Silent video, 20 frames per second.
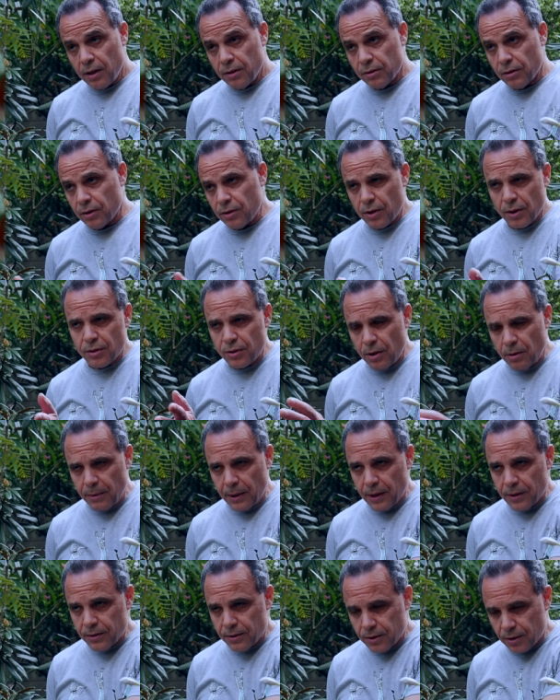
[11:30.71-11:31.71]
So Siskiyou
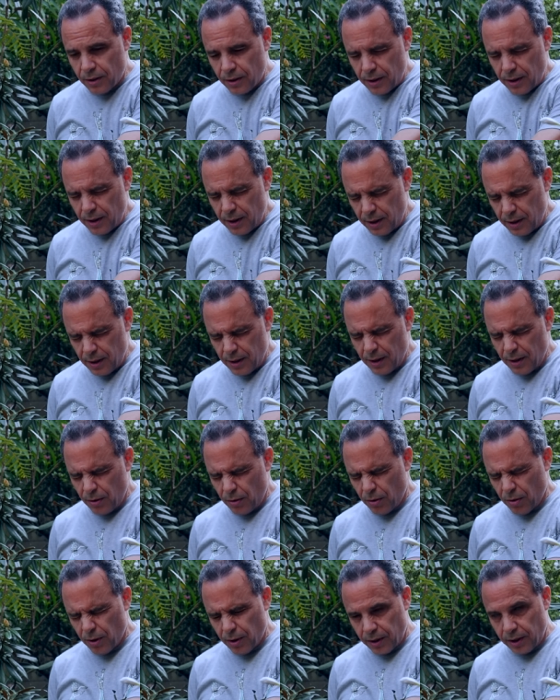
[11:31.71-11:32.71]
Mountains, sorry, in
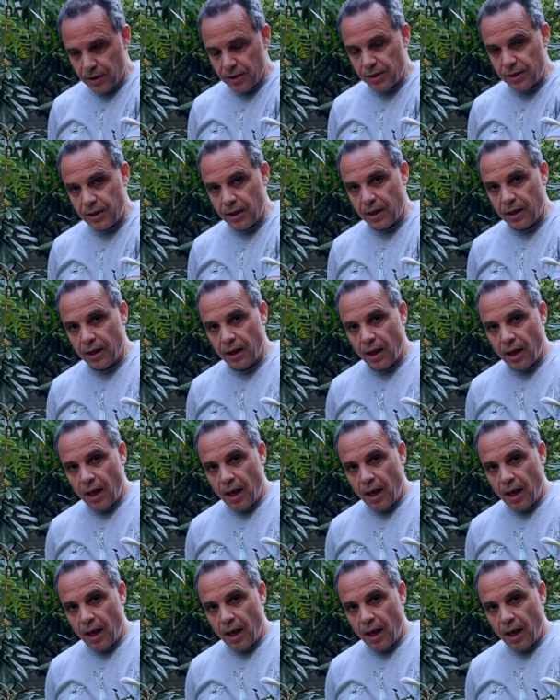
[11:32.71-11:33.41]
Oregon State,